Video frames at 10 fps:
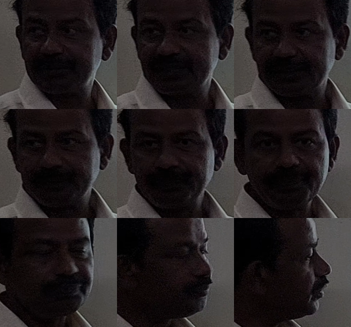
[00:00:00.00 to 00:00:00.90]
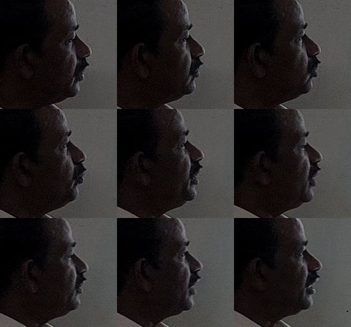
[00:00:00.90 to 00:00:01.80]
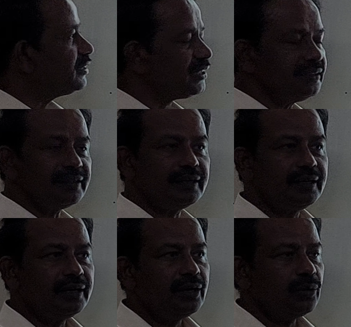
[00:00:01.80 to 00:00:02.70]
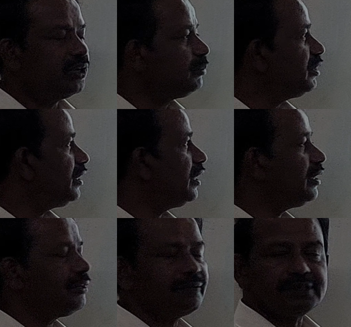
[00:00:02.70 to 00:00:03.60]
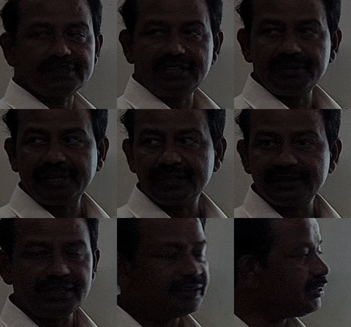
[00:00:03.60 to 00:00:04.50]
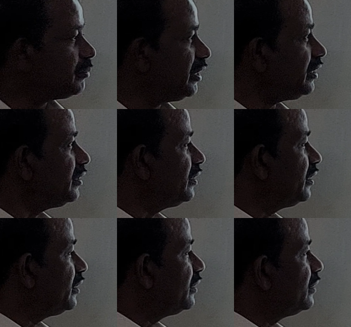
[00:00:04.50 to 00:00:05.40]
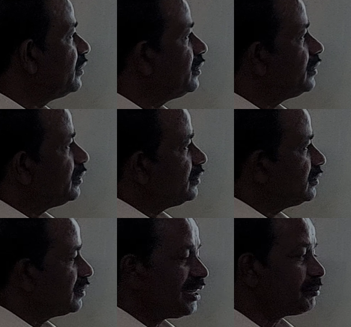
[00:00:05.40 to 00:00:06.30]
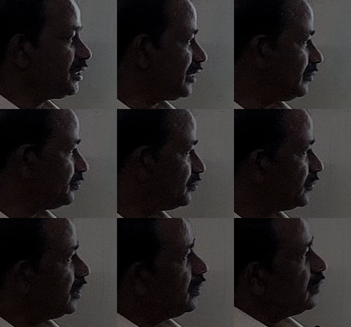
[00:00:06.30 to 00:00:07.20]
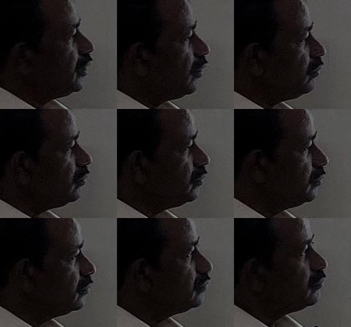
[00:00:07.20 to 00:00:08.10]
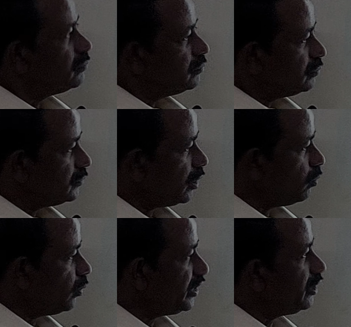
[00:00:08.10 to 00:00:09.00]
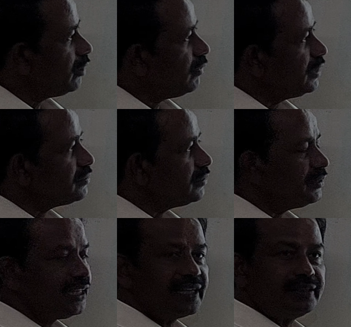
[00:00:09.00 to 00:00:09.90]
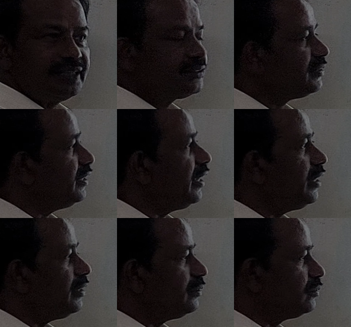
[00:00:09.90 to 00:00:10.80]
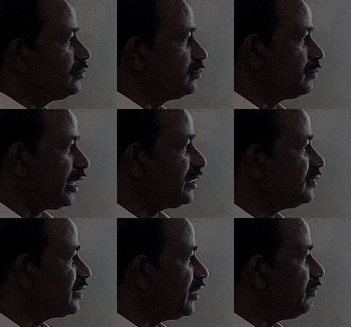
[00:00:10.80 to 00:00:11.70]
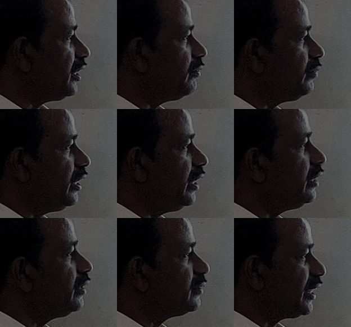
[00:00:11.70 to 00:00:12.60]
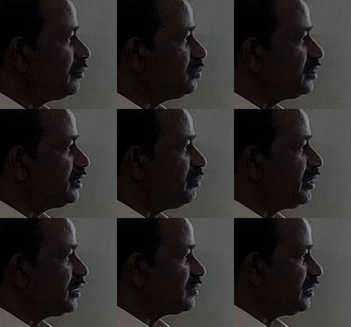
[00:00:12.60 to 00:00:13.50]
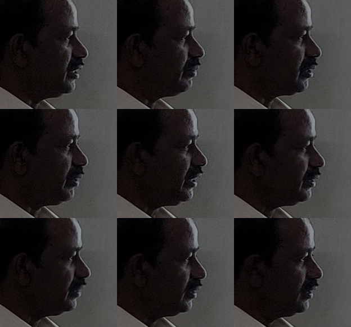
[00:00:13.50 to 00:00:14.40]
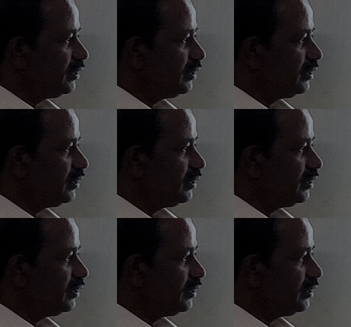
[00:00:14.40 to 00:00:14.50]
capital T. So we have the relation y by a equals t minus t divided by capital T. Now y equals, taking this a to right hand side, we have a times t minus t divided by